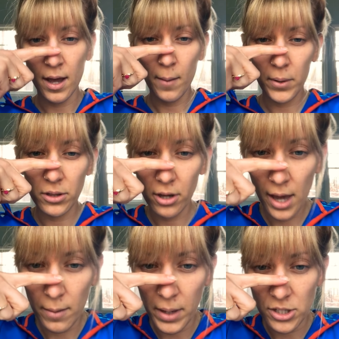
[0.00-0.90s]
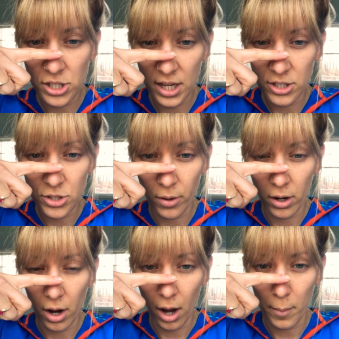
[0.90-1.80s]
but look how much they
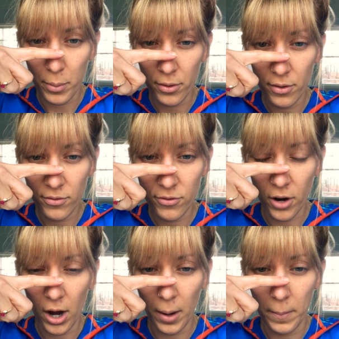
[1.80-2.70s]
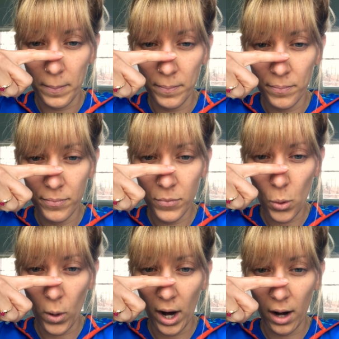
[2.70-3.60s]
shrunk up from
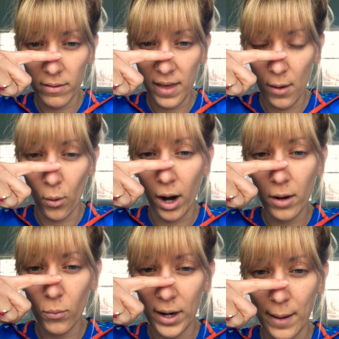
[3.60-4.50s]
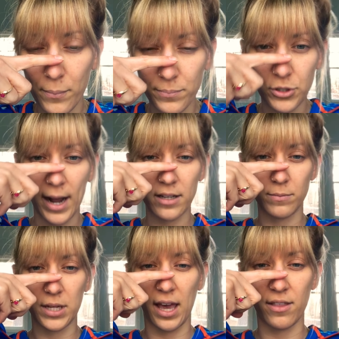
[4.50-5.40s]
where they were when I dragged them
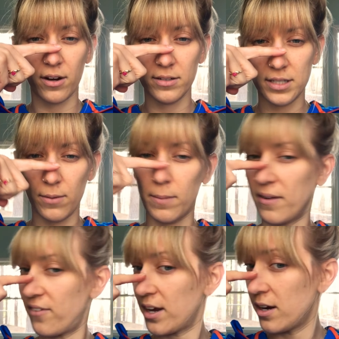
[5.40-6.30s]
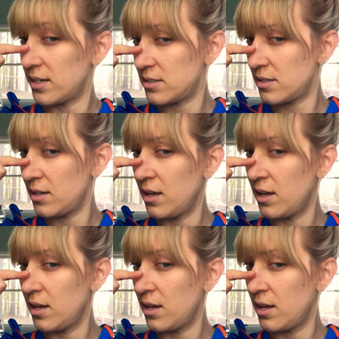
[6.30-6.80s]
together. See where my finger is?